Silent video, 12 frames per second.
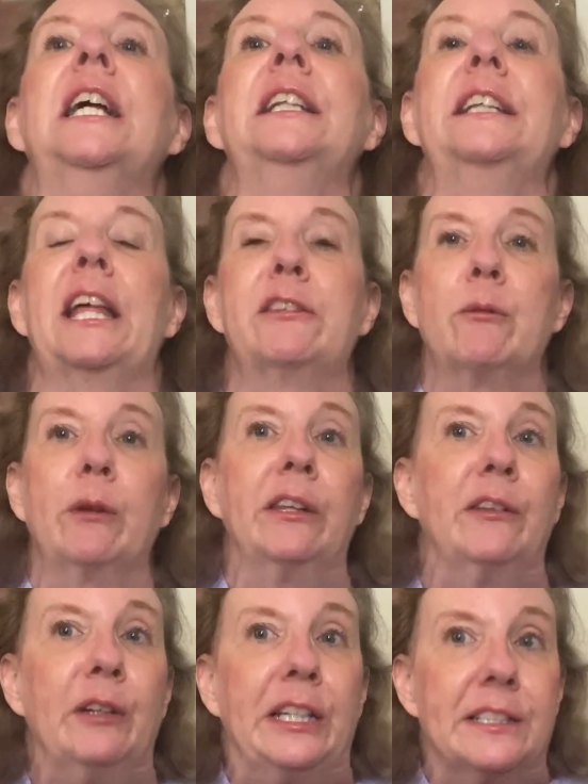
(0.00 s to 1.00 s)
that's one
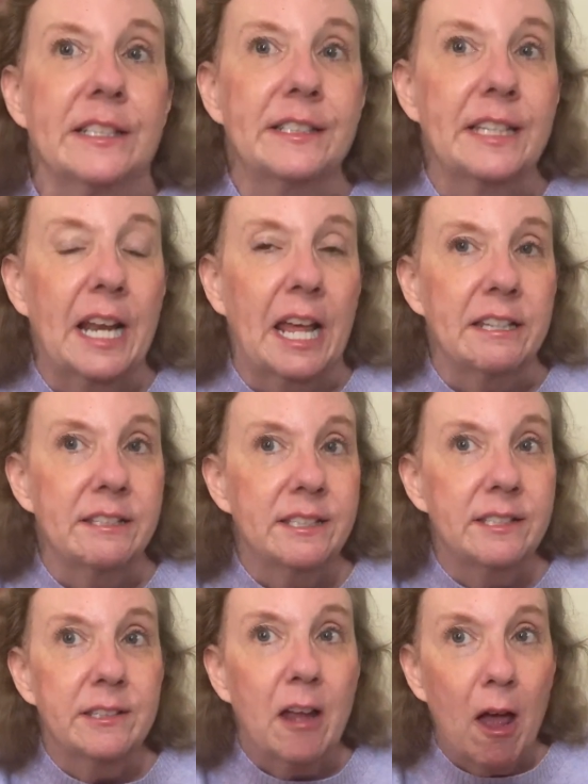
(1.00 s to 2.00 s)
of the reasons that I
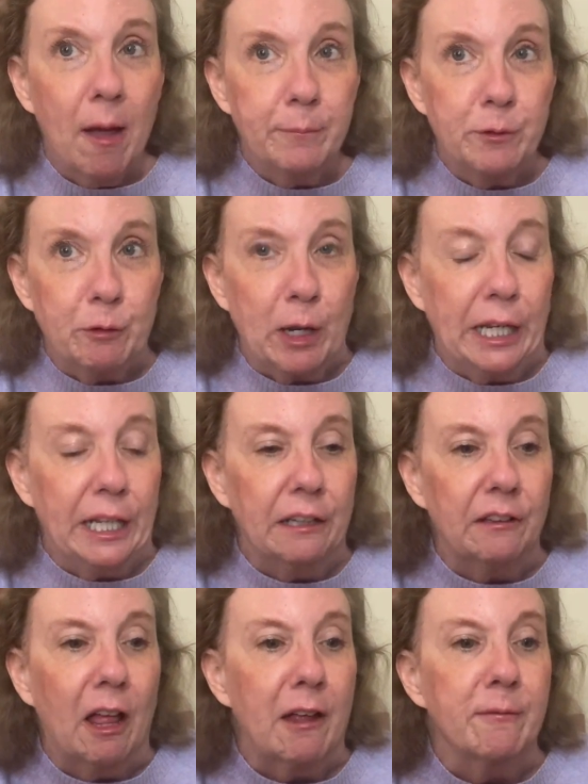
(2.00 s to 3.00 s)
stopped reading
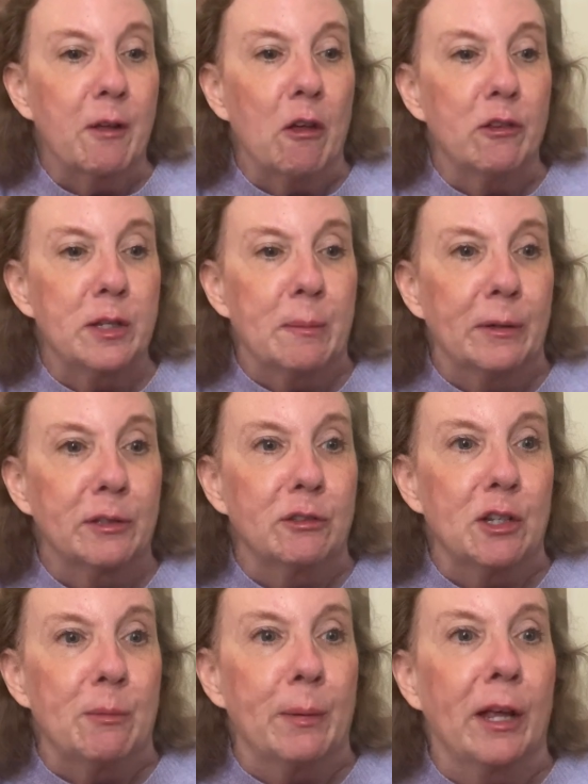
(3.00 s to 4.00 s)
a lot of cozy
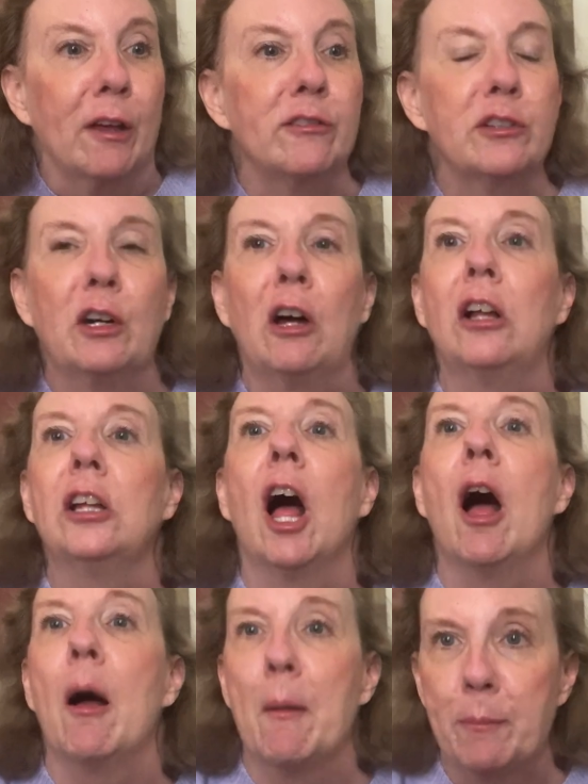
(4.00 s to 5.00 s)
mysteries, because they're all
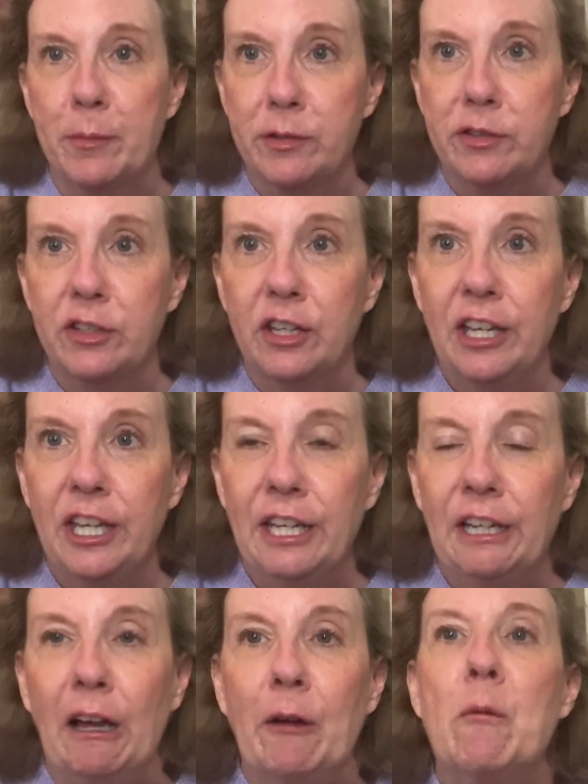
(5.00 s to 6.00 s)
ups.
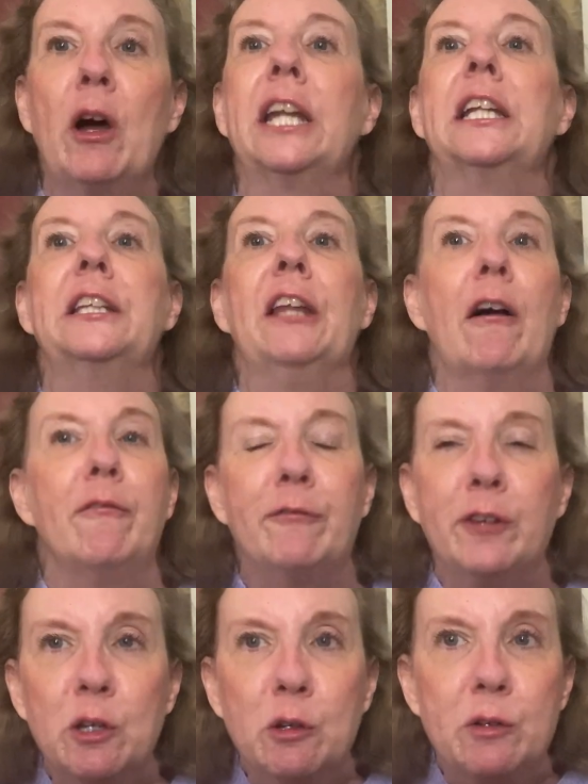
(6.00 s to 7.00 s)
I want a
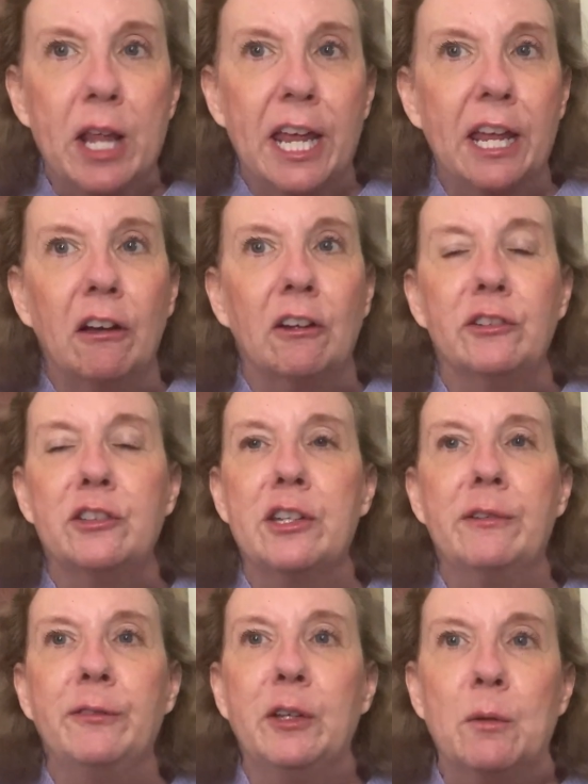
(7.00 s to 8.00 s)
few downs,
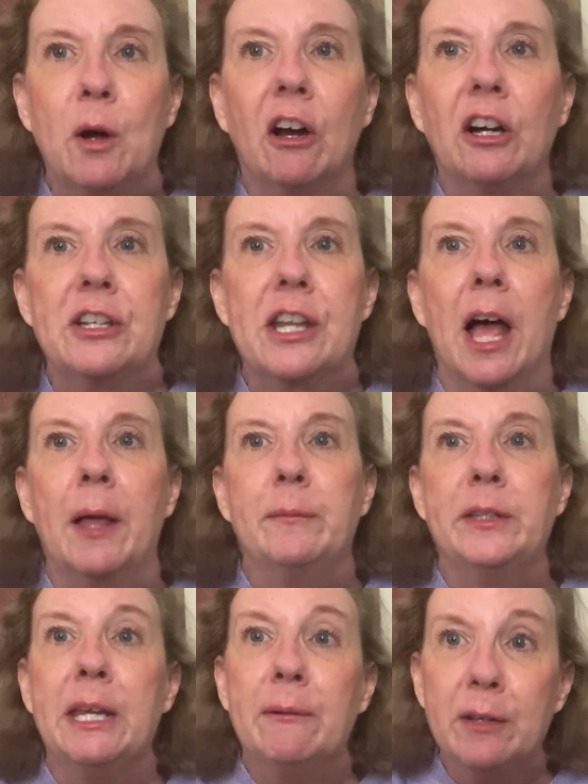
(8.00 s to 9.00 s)
a few hard
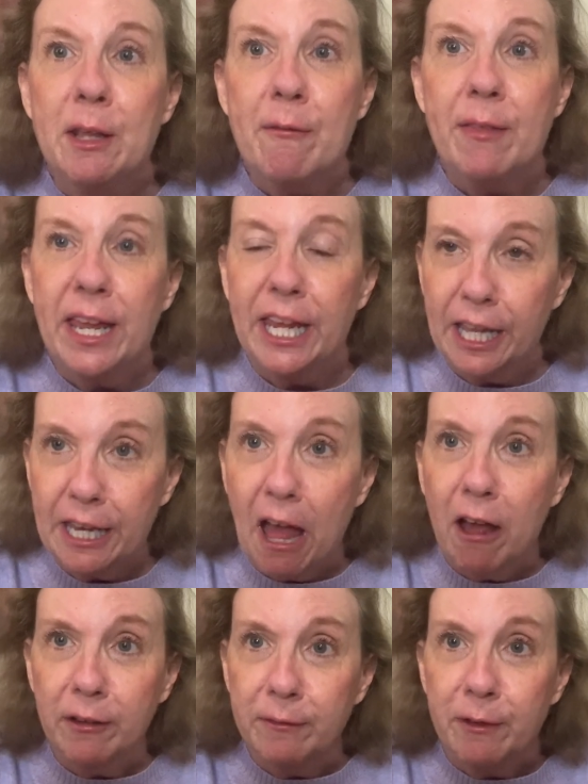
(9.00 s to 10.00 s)
times, even if they get
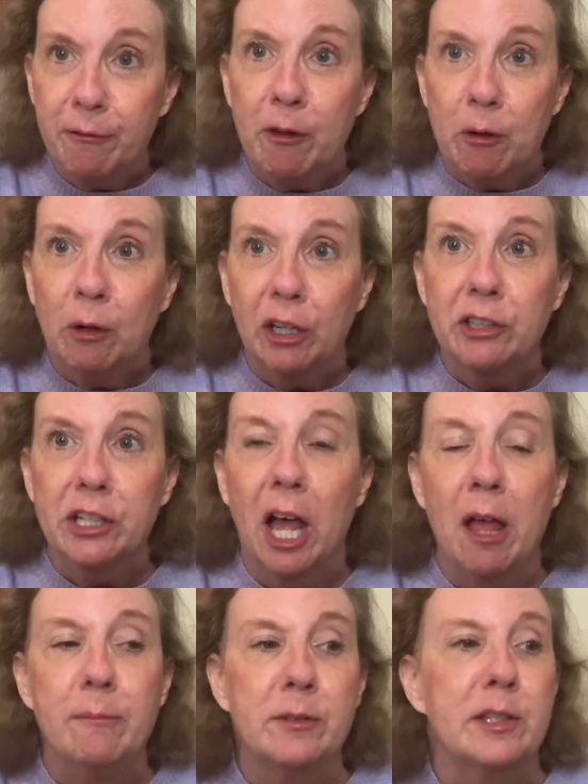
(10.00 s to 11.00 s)
out of the few hard
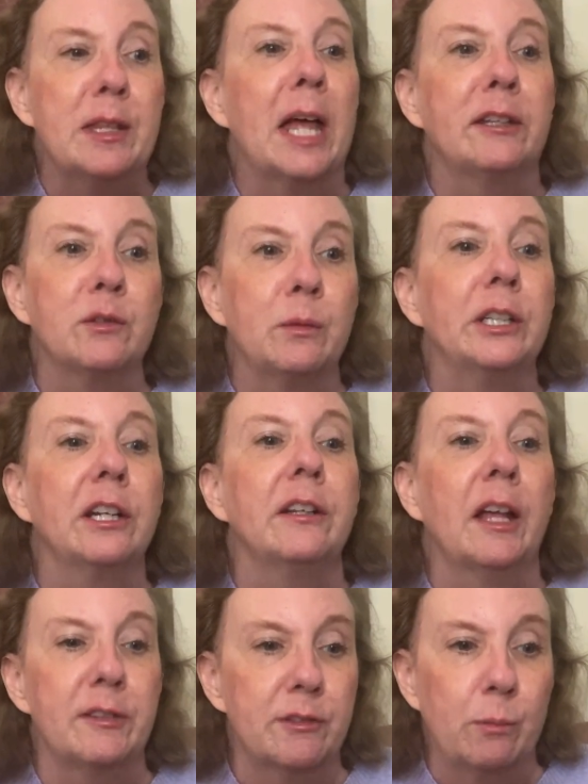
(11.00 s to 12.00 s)
times. And that's what
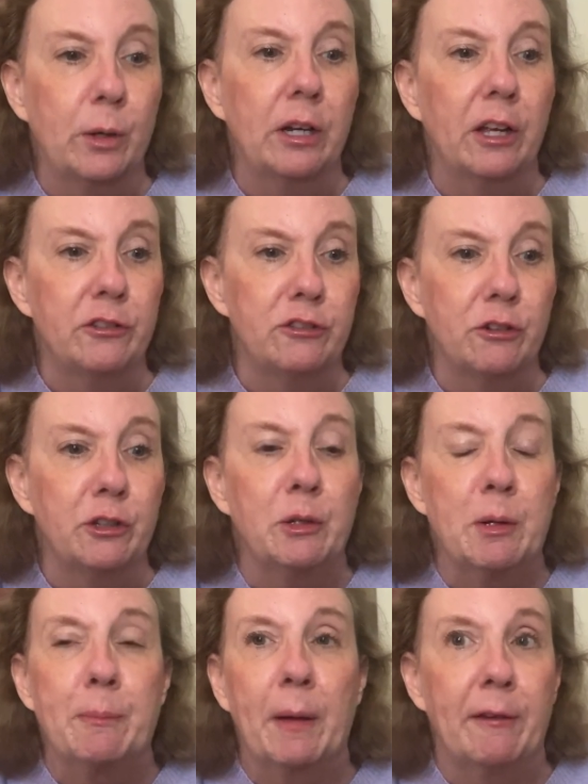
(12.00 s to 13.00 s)
I'll show you
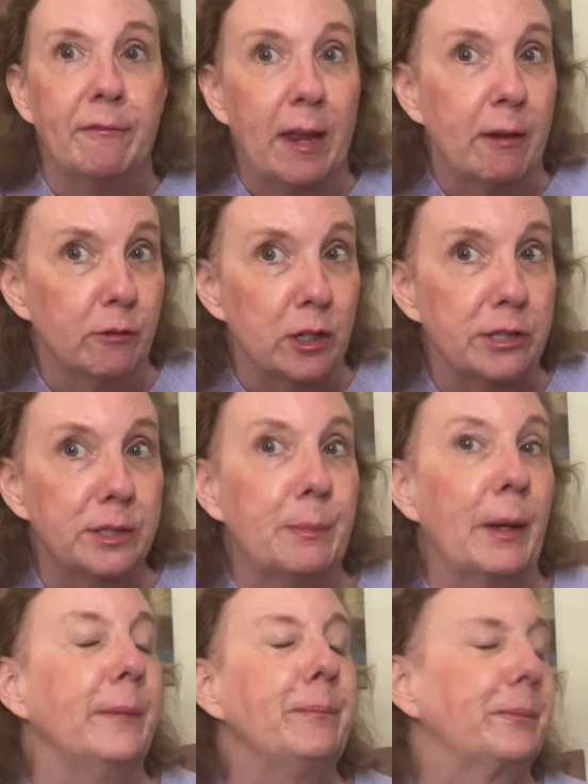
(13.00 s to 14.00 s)
in my favorites.
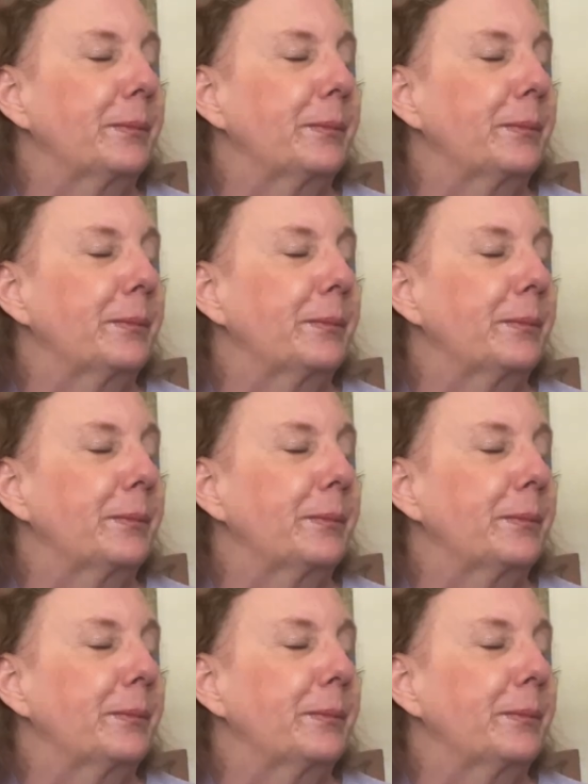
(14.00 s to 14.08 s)
But